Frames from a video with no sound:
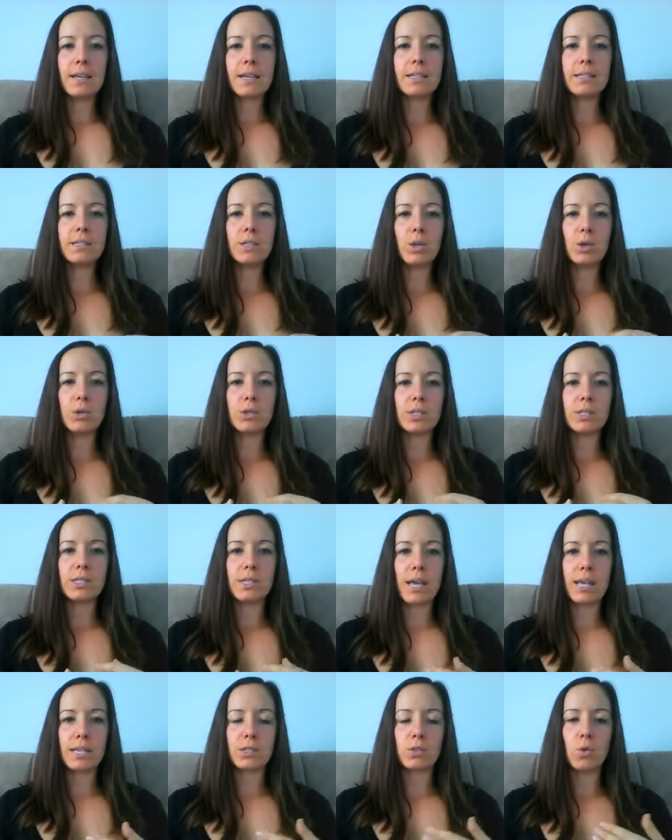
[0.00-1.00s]
excuses
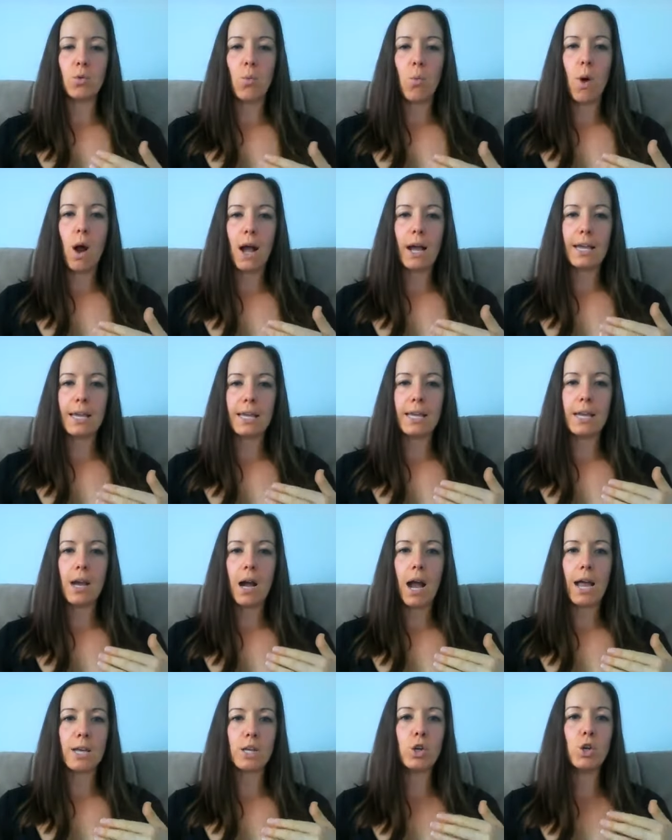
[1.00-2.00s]
as to why
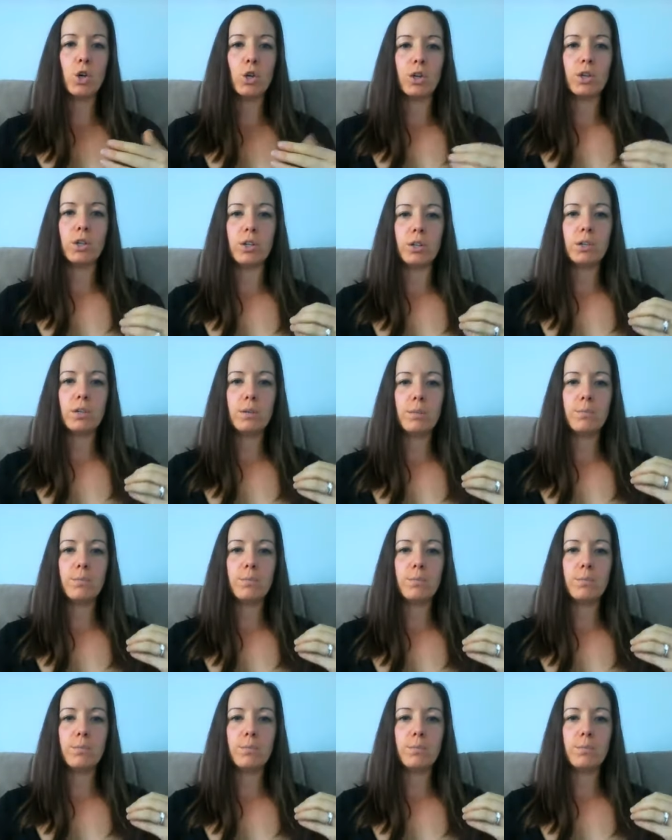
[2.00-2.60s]
I couldn't